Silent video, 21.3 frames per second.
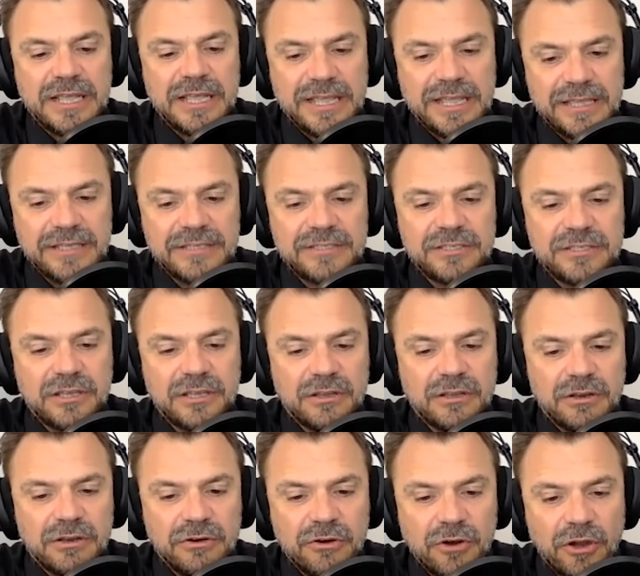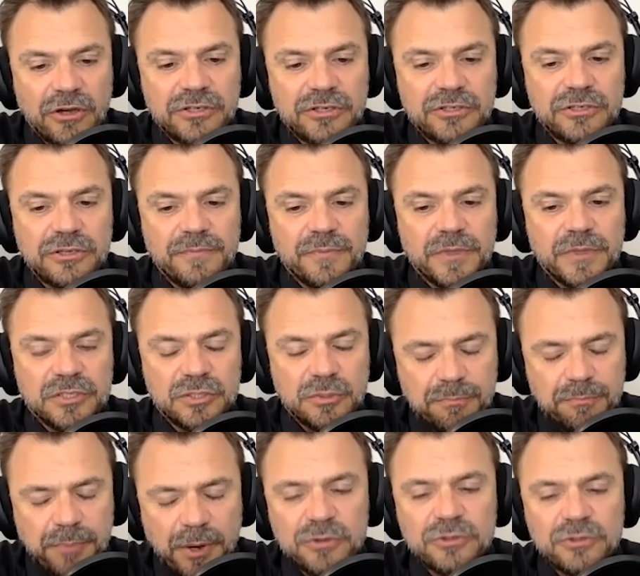is not
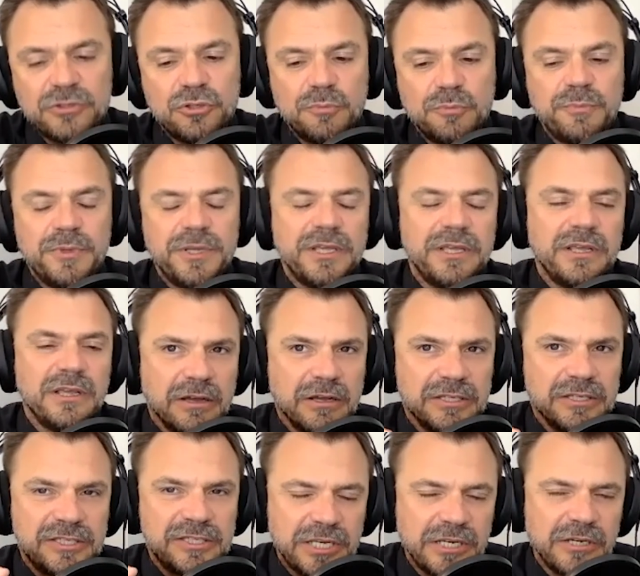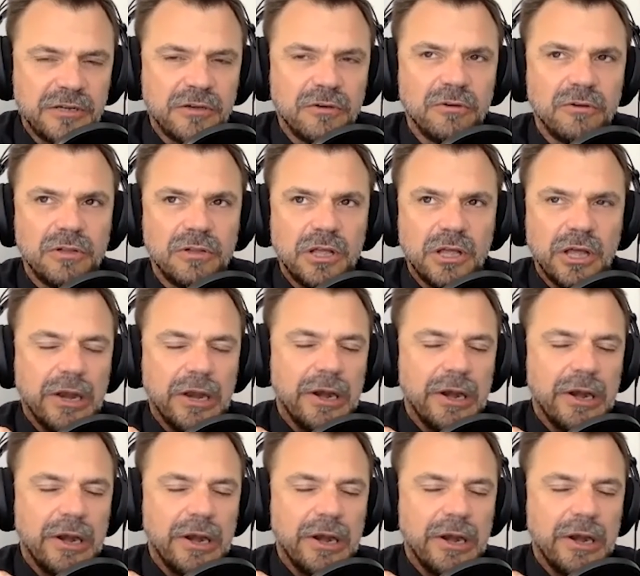supposed to be a single,